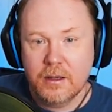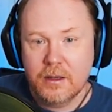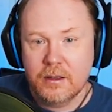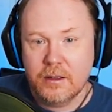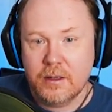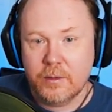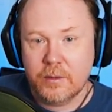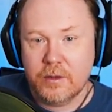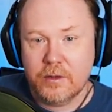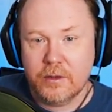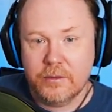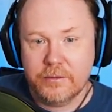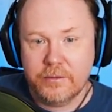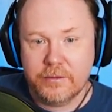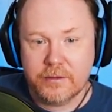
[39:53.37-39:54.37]
Now we can
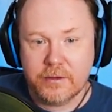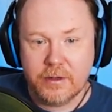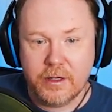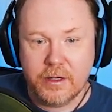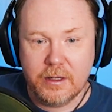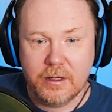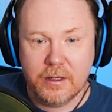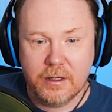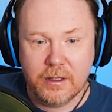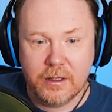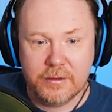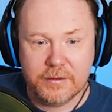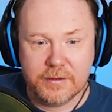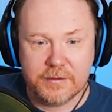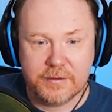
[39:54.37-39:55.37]
close this guy
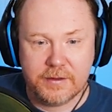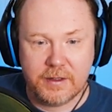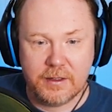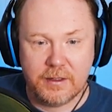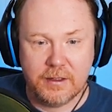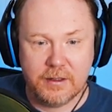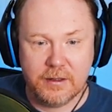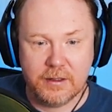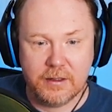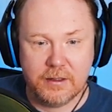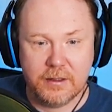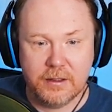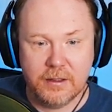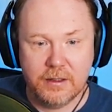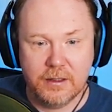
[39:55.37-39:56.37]
and just see that,
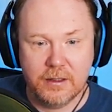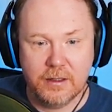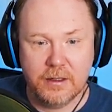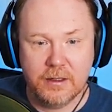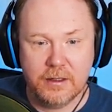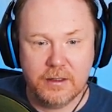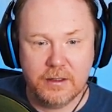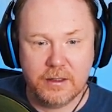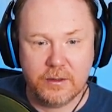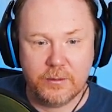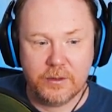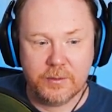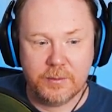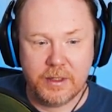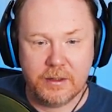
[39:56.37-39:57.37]
yeah, we
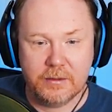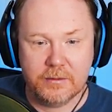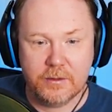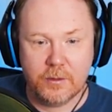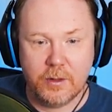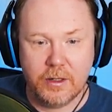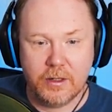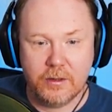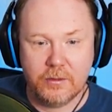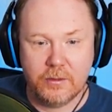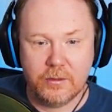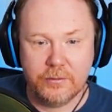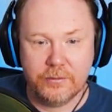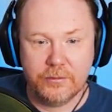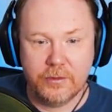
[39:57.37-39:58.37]
can make quite a lot
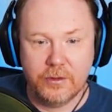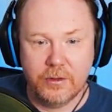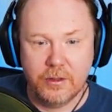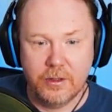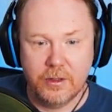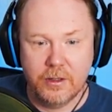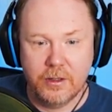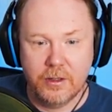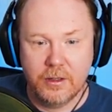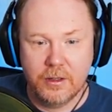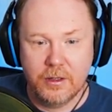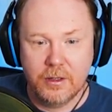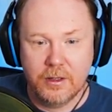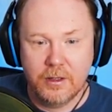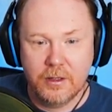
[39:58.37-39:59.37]
of
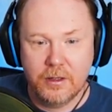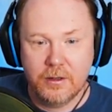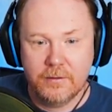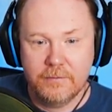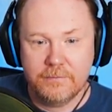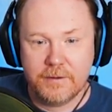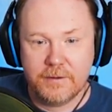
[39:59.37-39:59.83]
face